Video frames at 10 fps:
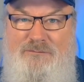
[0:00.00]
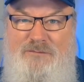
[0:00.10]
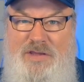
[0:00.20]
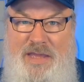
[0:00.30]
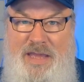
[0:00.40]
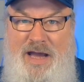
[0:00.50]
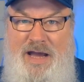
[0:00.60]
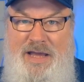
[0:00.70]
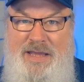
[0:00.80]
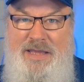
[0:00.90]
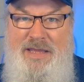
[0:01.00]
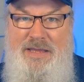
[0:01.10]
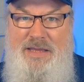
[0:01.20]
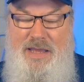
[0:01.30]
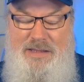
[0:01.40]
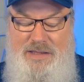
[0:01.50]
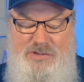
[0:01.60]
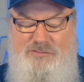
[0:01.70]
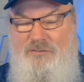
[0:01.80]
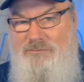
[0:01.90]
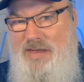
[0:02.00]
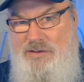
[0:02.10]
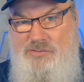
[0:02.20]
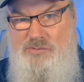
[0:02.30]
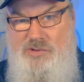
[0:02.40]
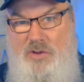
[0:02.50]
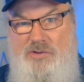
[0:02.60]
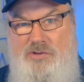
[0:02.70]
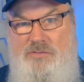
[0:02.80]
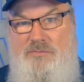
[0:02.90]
via AI and get just tremendous results.